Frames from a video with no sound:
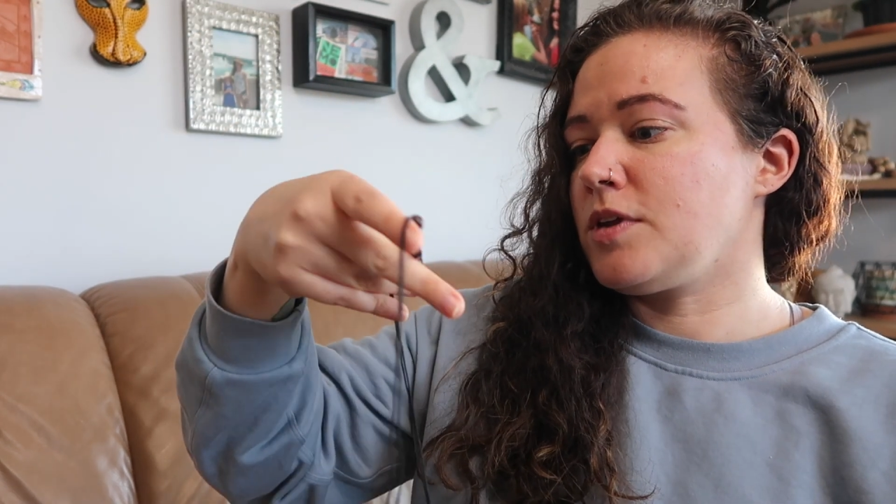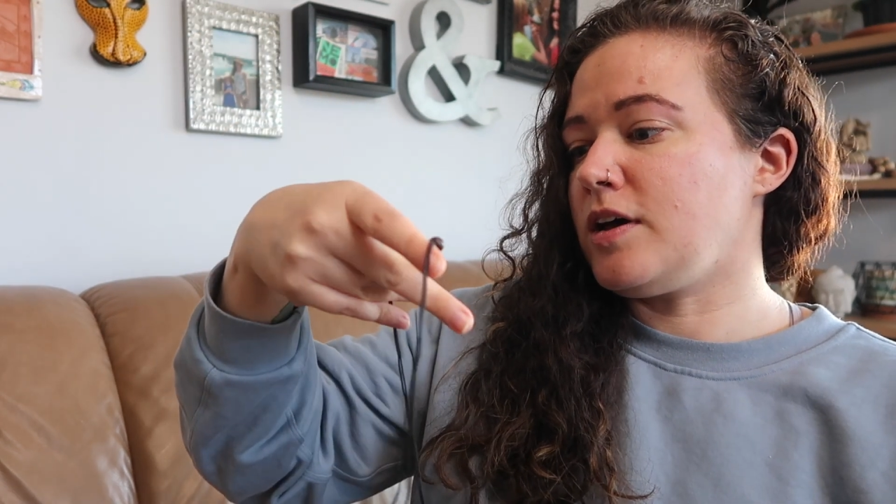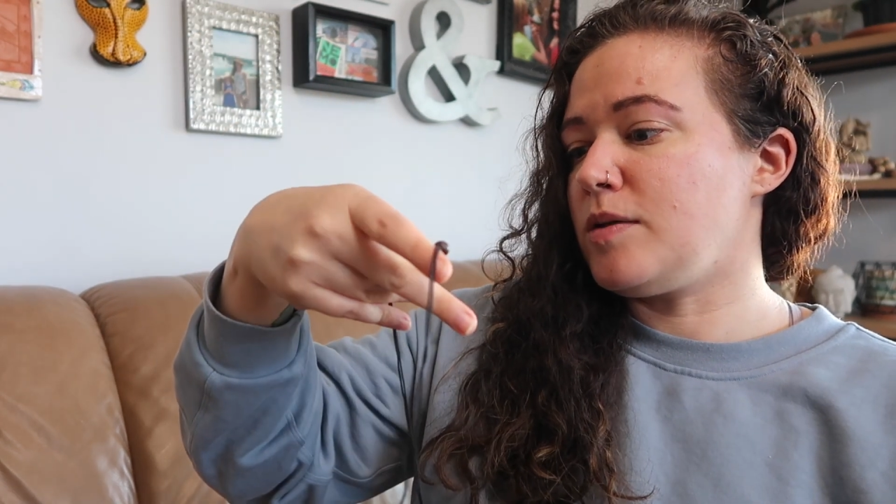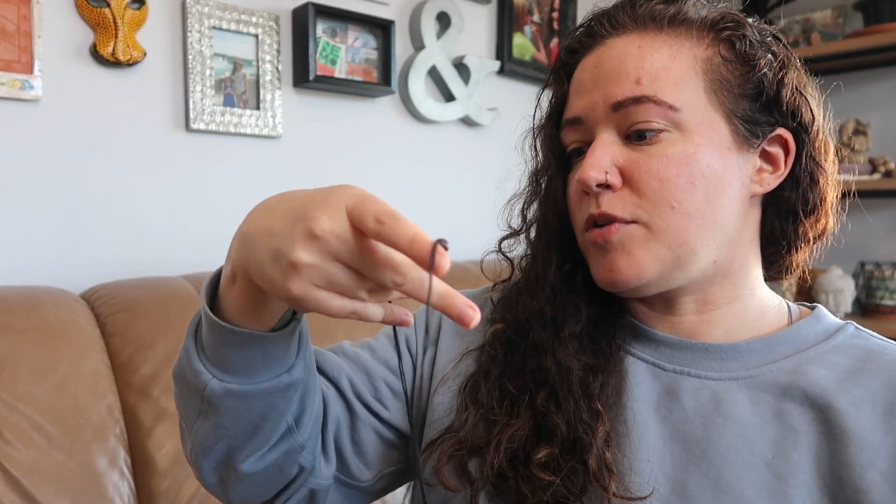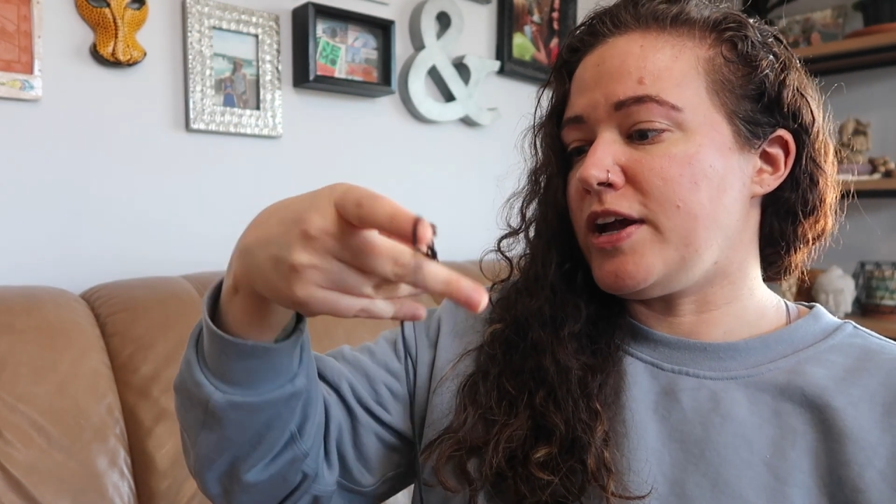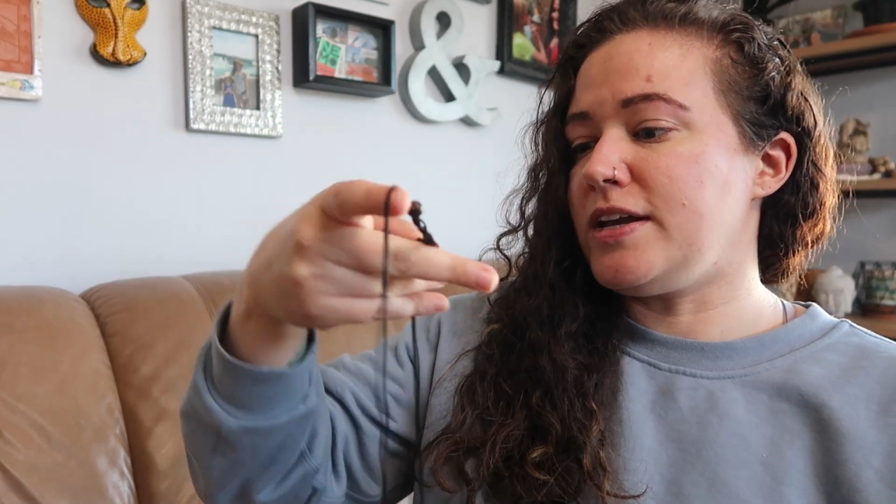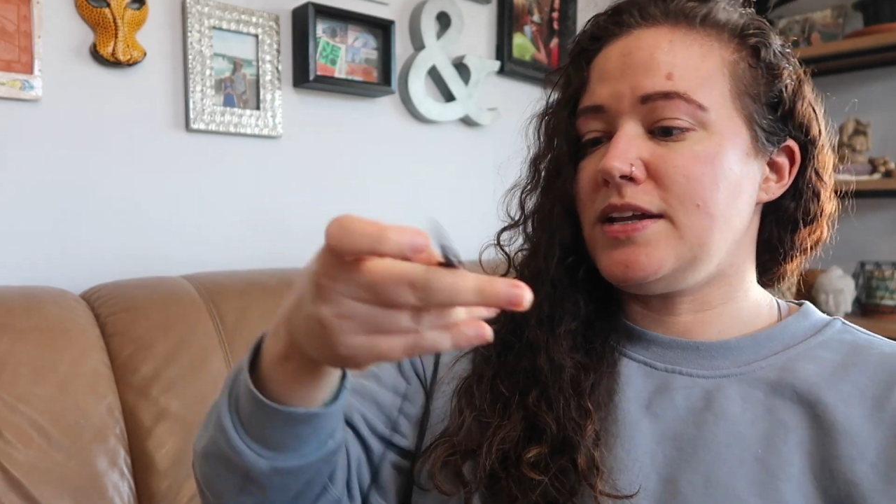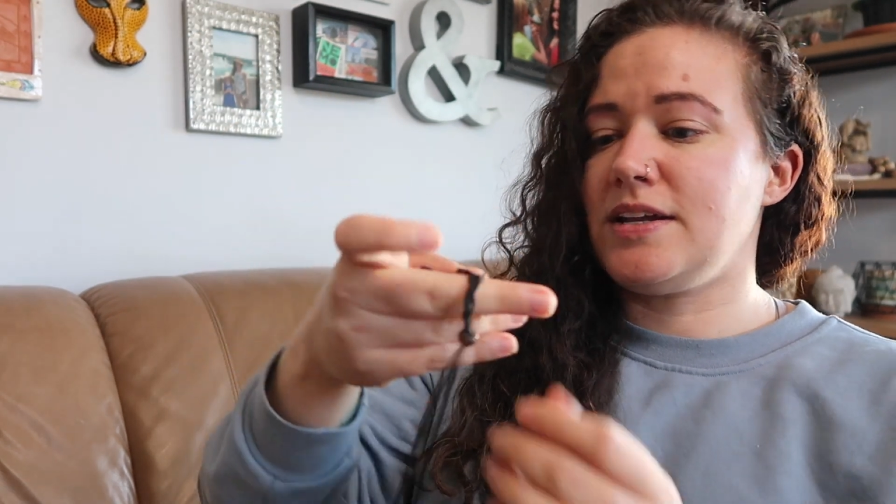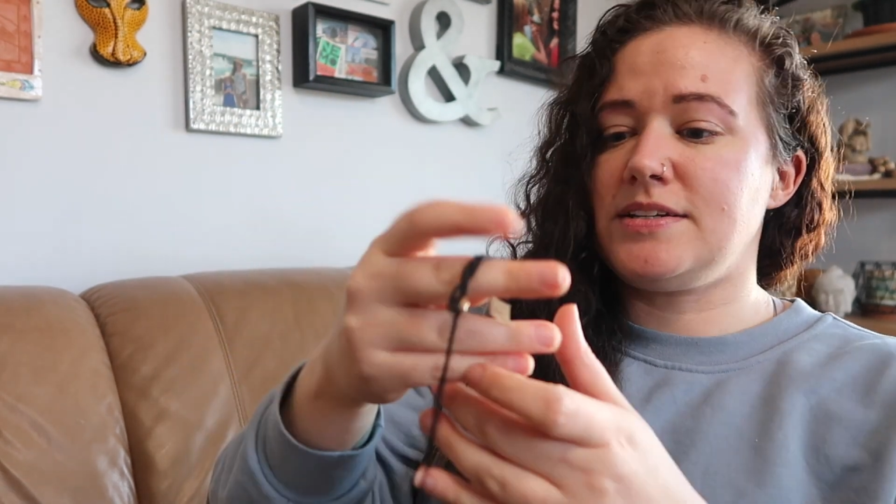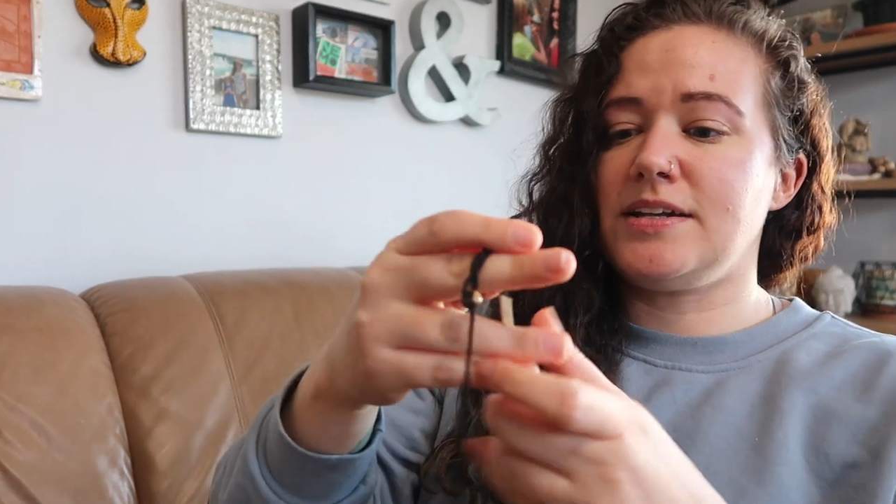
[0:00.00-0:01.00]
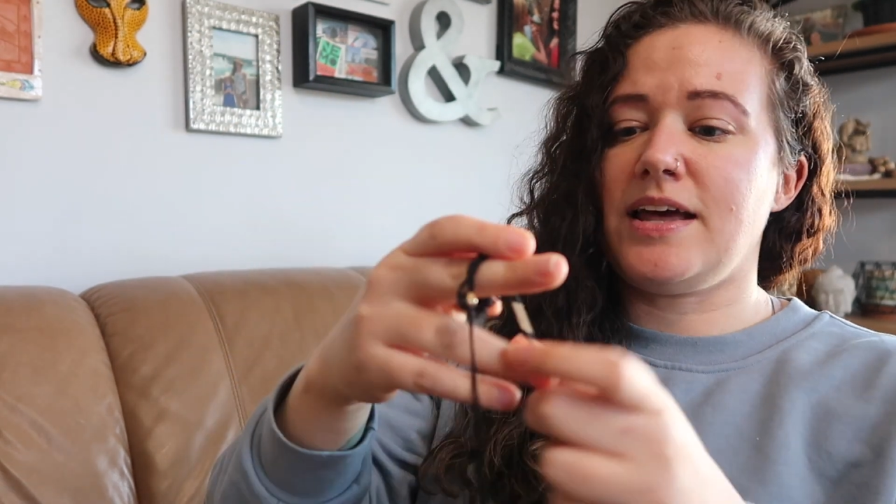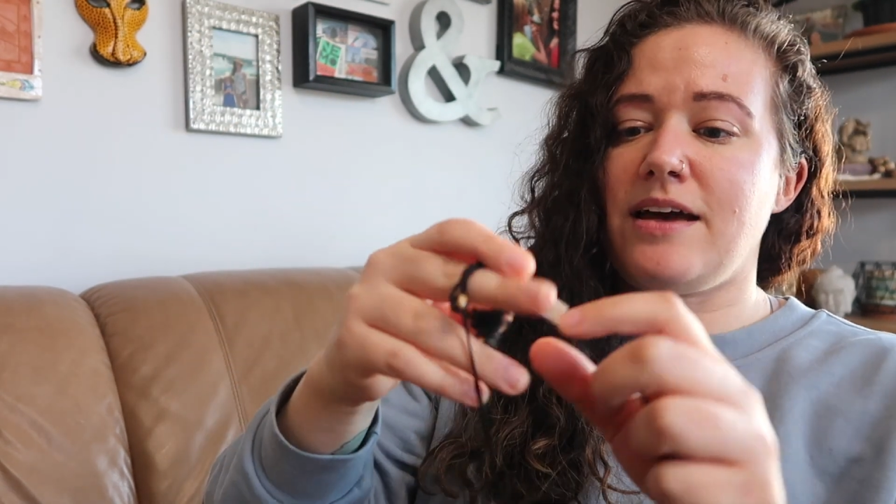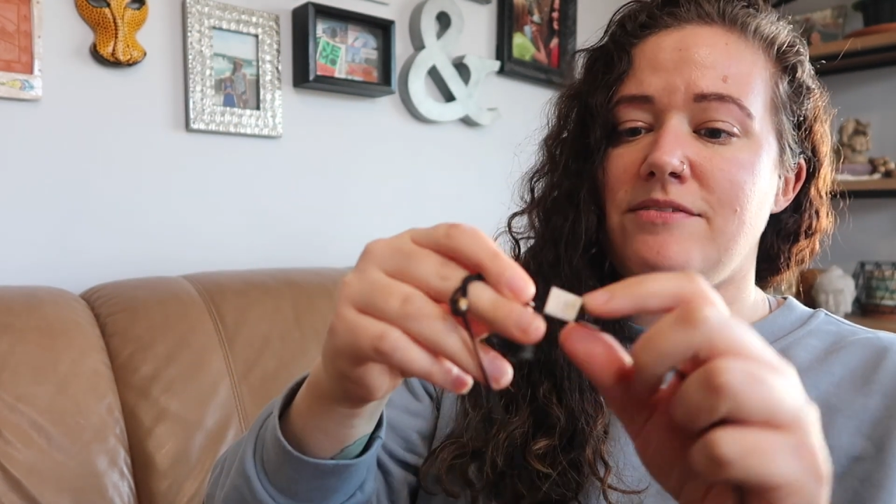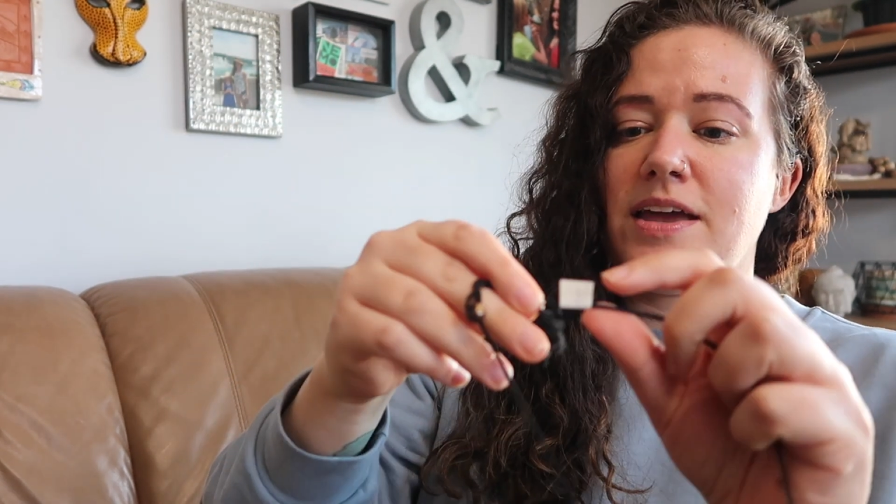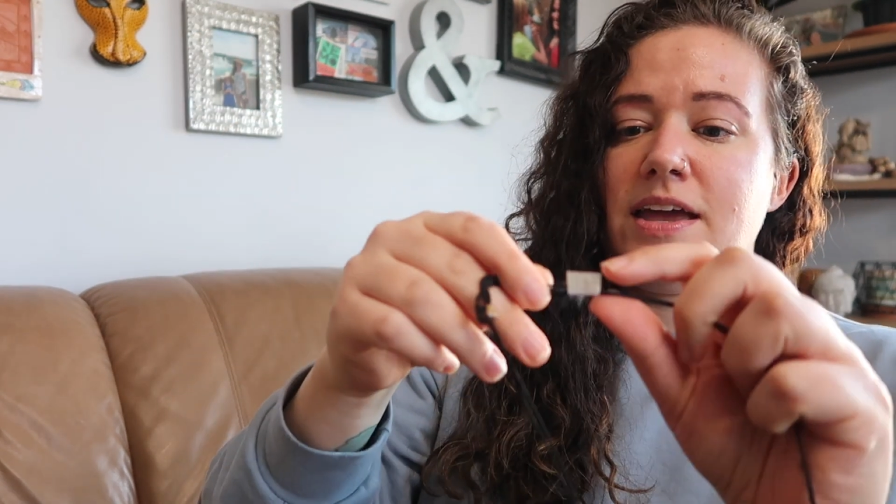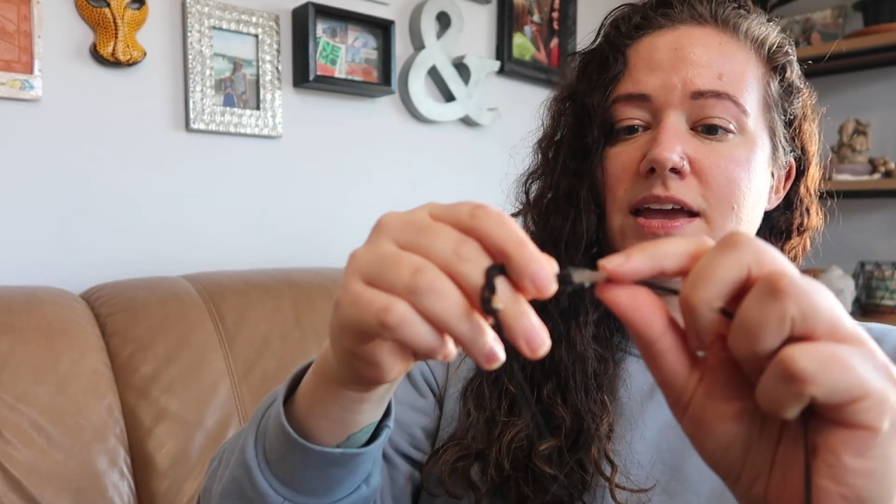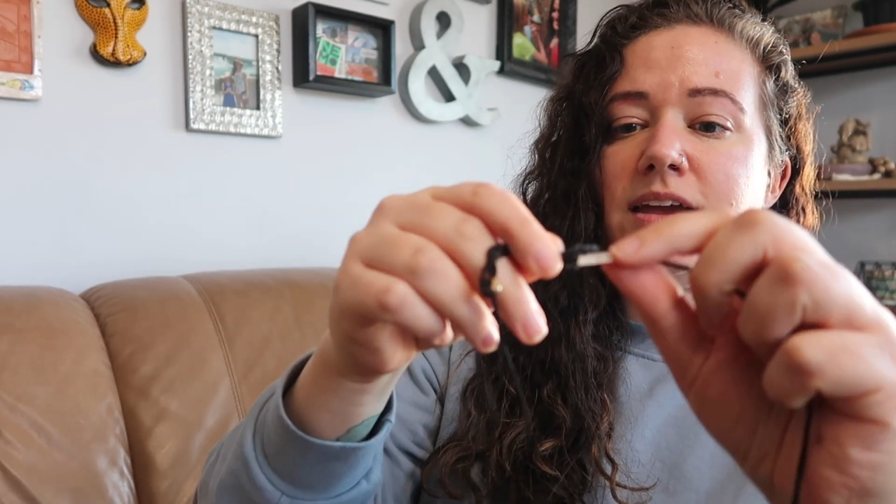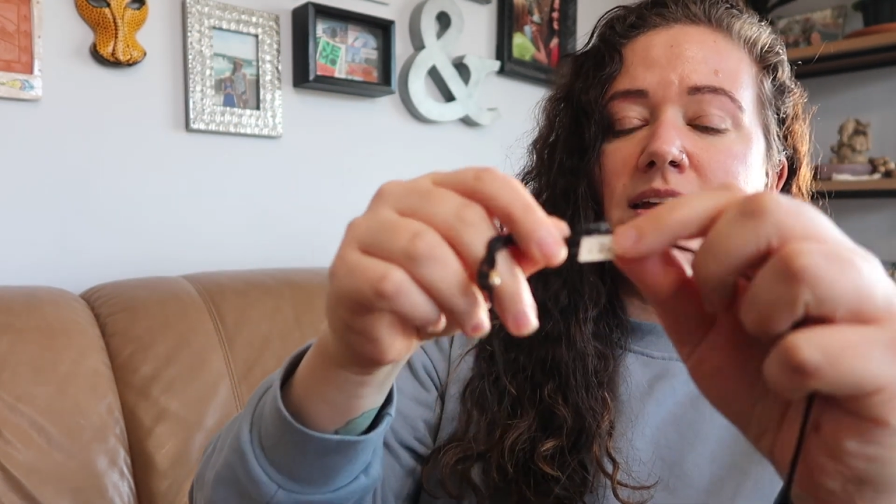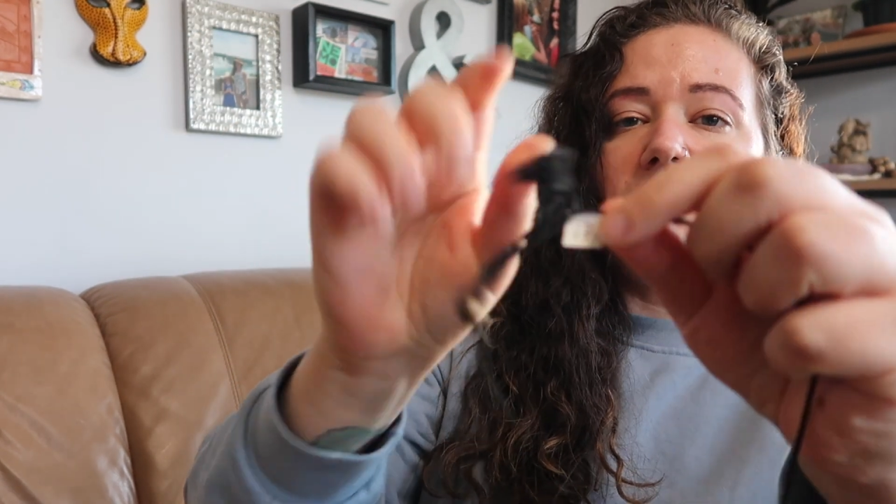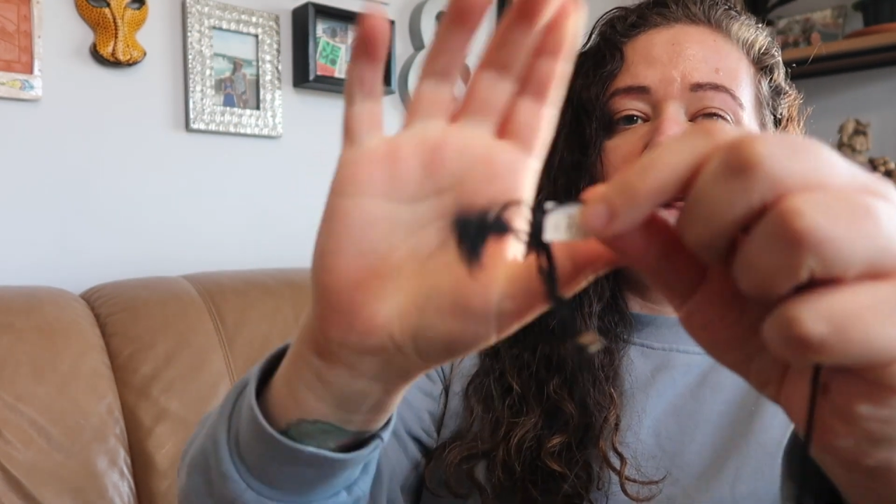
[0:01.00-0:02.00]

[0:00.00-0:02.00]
unbranded. It did have a